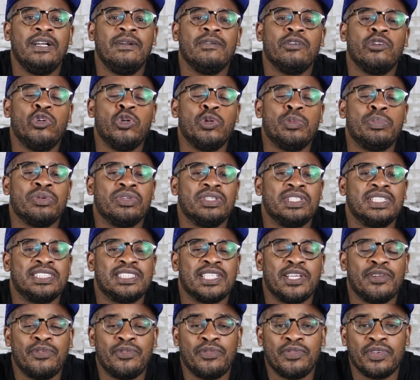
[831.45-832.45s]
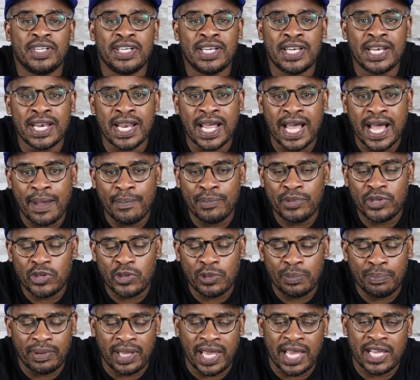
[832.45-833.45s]
Cooper is a phenomenal
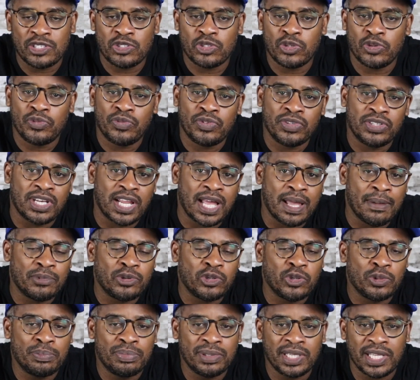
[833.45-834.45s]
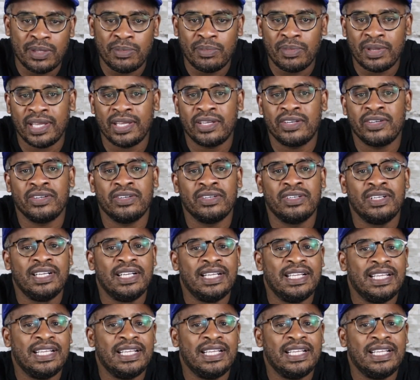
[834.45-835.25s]
passer, phenomenal playmaker,